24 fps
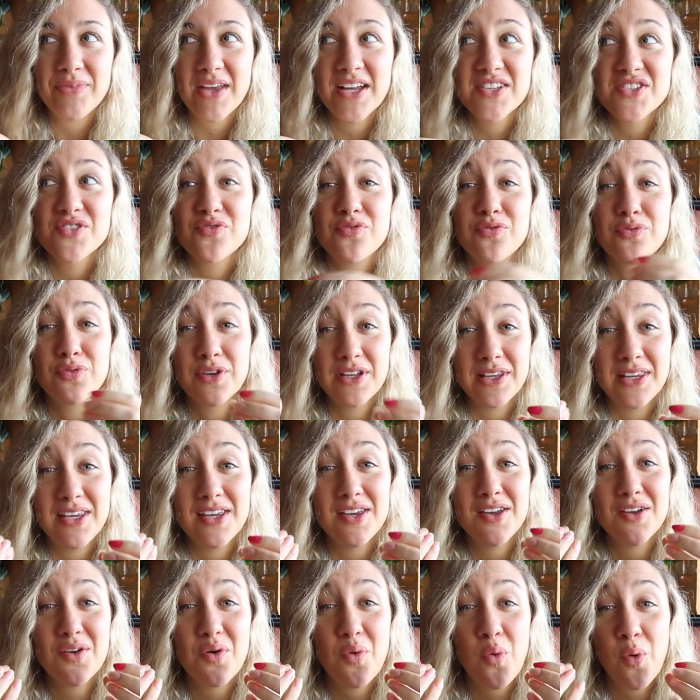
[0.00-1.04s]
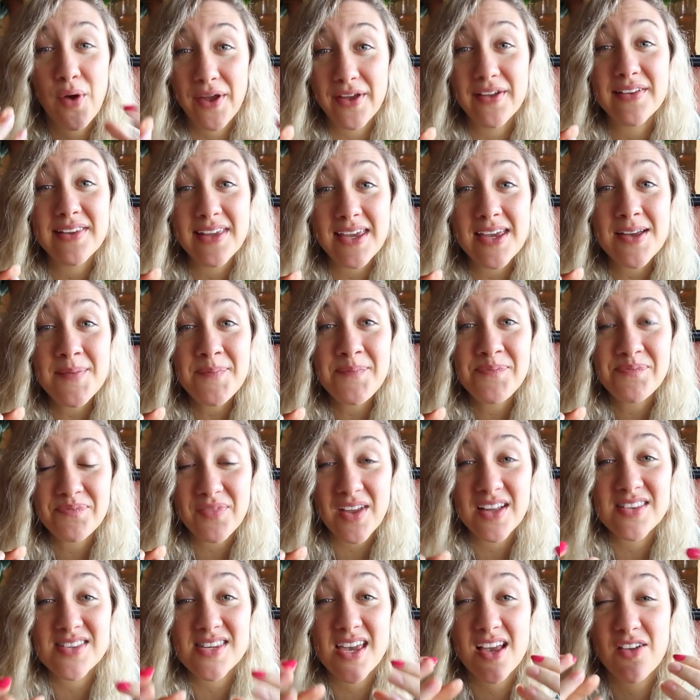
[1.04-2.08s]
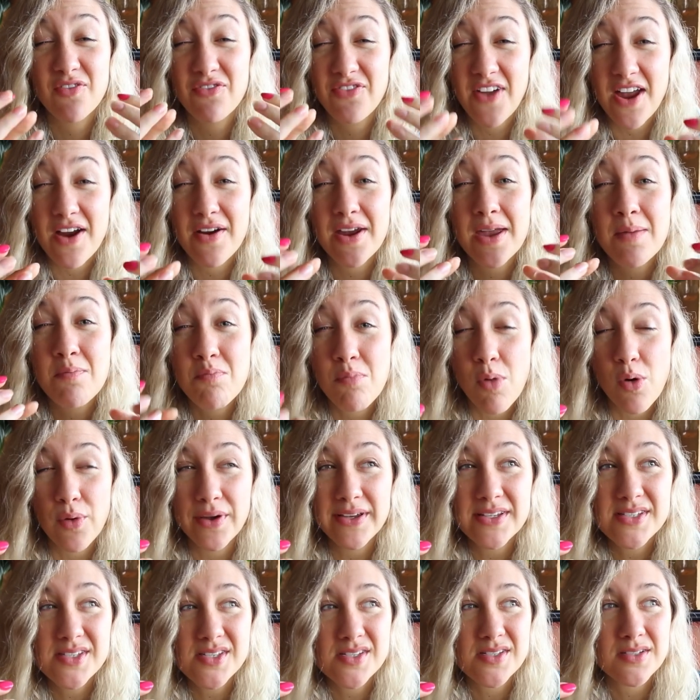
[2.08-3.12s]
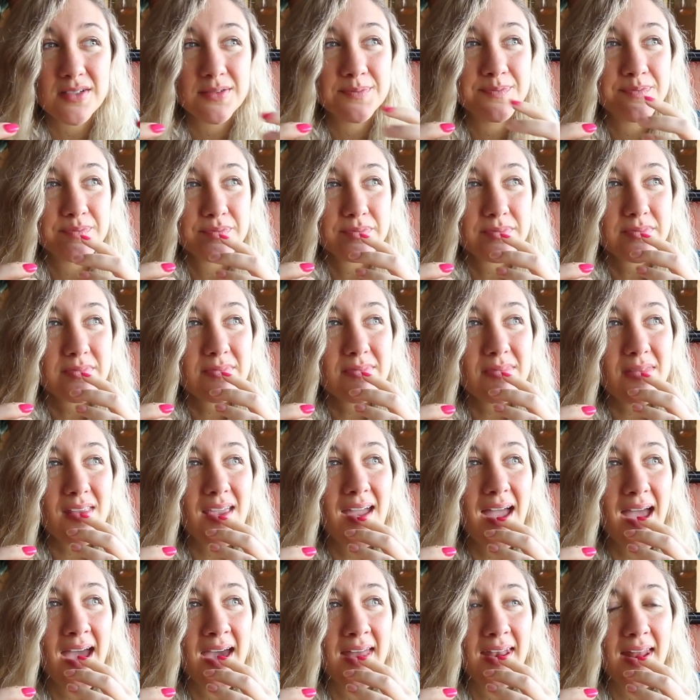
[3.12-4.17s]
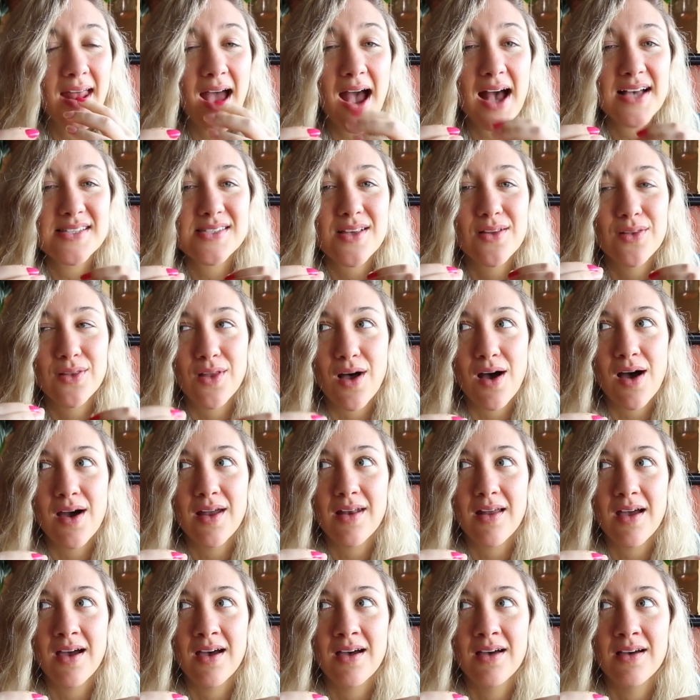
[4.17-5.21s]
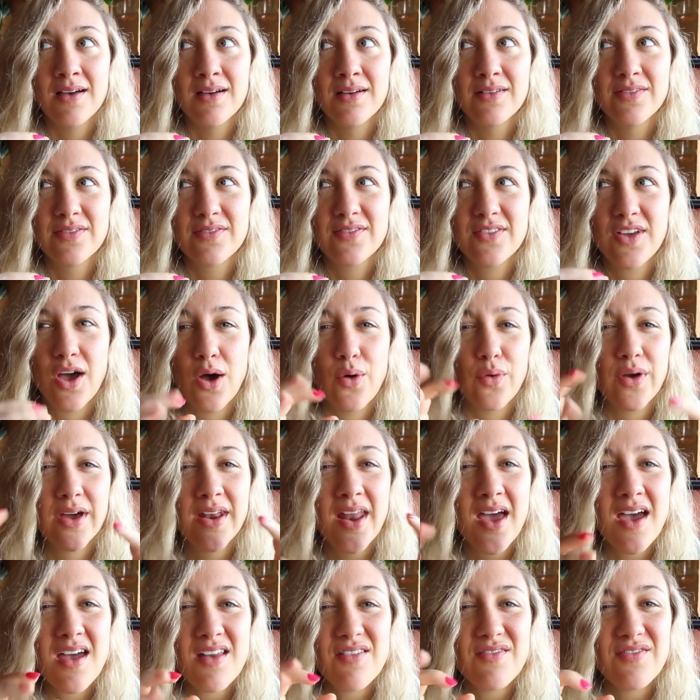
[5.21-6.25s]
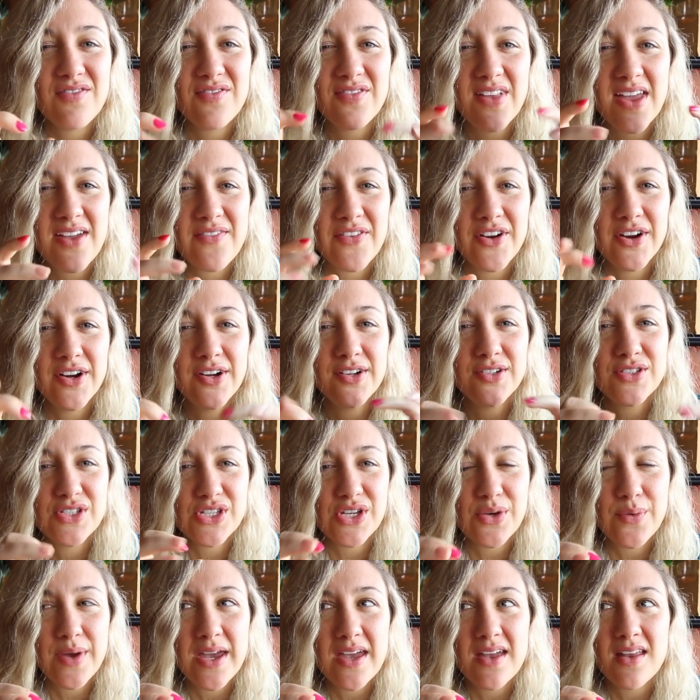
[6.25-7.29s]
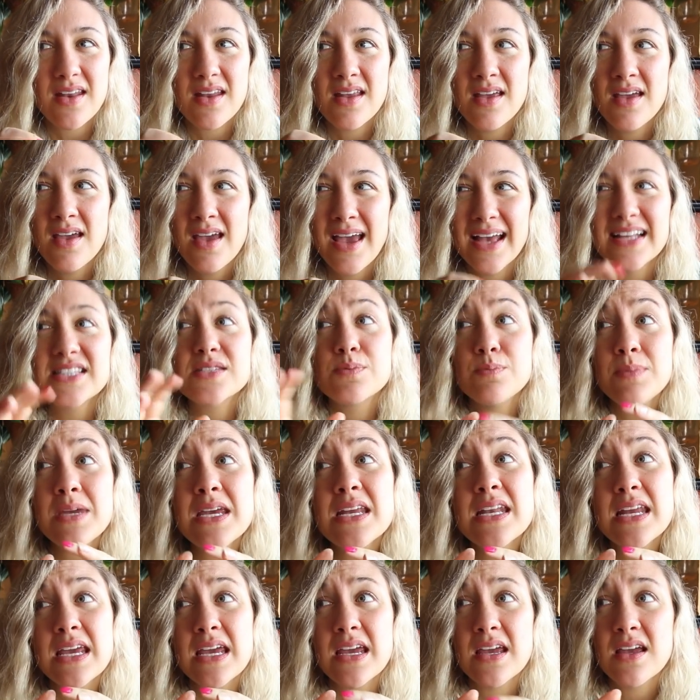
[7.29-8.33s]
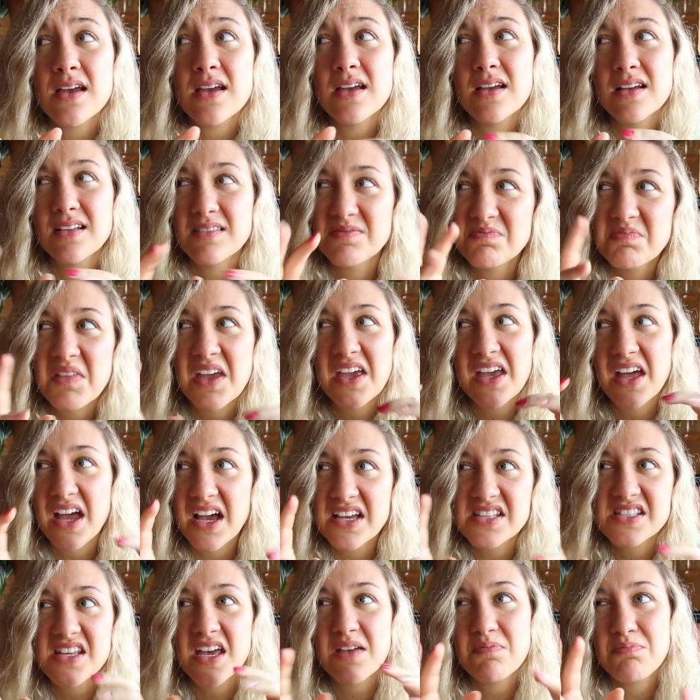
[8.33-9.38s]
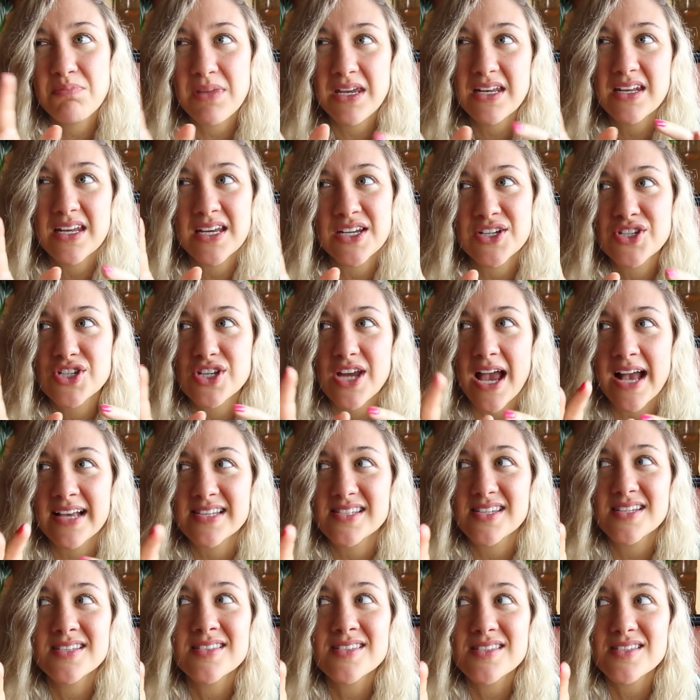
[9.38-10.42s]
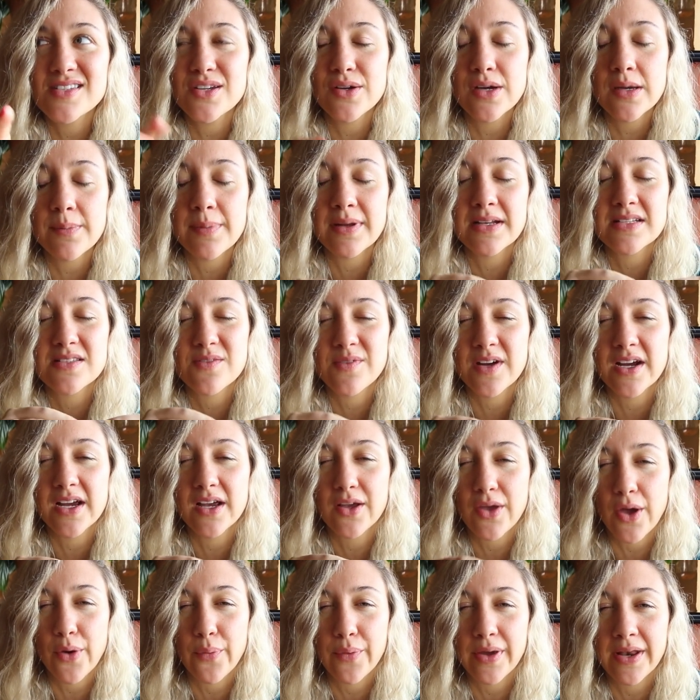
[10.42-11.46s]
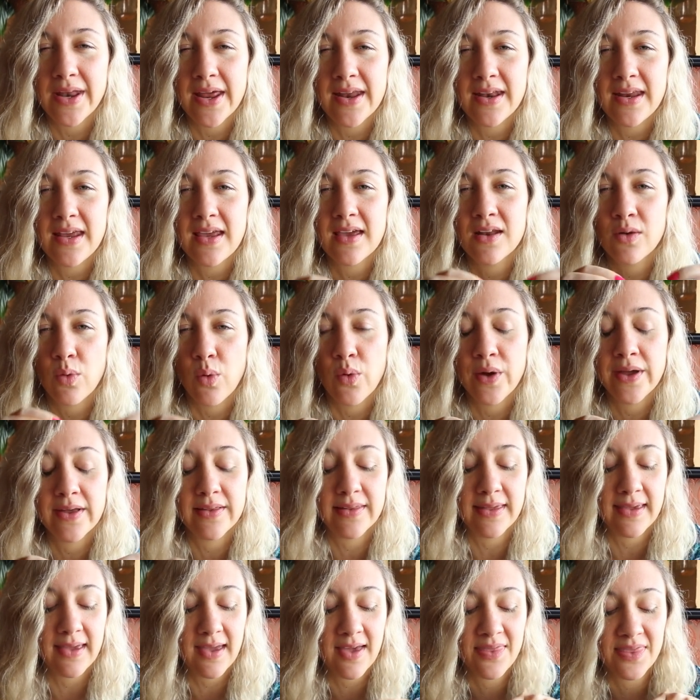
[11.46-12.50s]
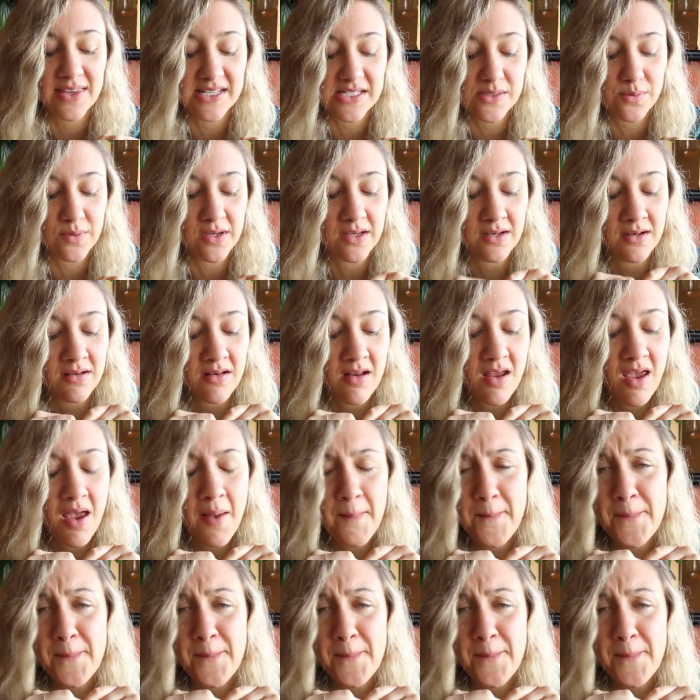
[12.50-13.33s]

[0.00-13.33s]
it's really oily, it's like very moist, and it has a lot of coconut flavor to it. It's meaty, like it has that meat-ish essence to it, but it's very coconutty and oily. And this one,